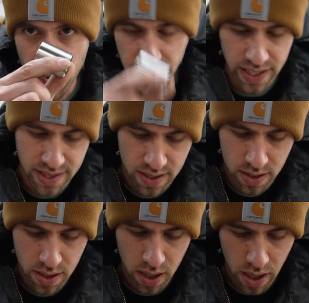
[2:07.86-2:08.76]
on these,
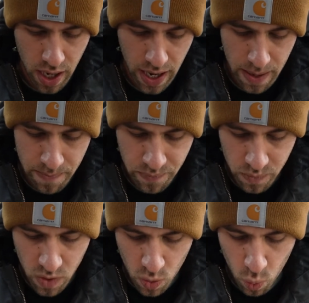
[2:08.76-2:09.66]

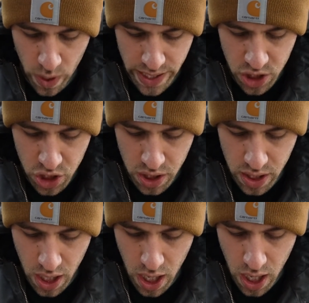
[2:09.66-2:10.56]
which
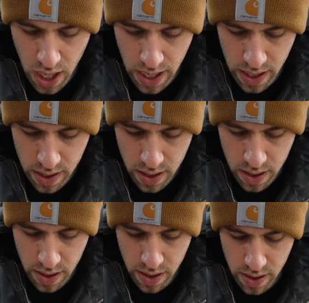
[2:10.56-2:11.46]

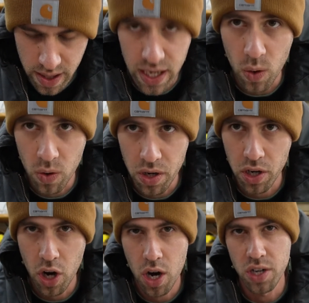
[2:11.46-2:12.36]
the order
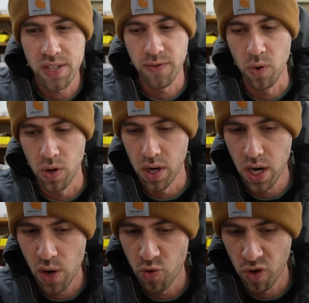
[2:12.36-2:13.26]
calls for
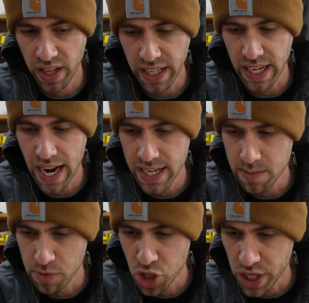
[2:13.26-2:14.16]
a really
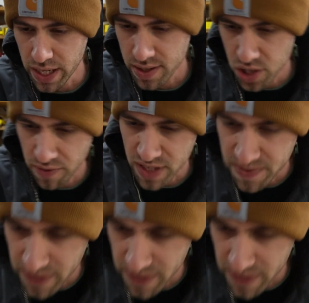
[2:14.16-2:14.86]
nice machined surface